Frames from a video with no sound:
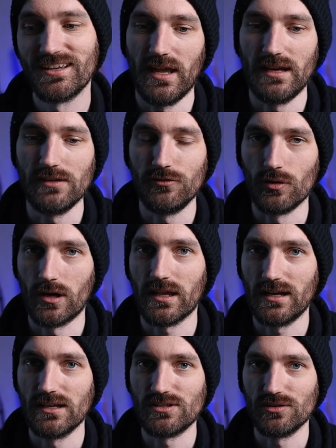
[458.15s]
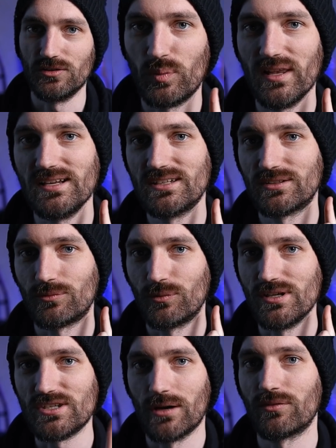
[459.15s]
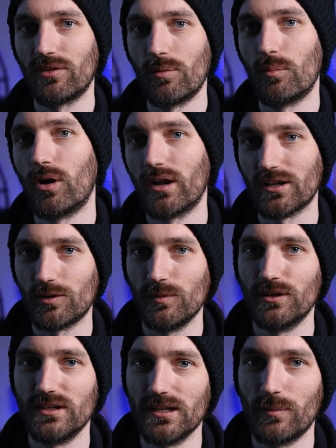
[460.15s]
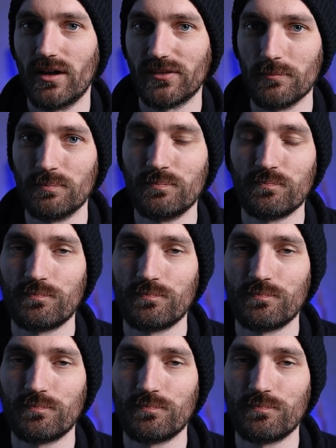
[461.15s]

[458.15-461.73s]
And if you are getting issues, please reach out to the modding community about them.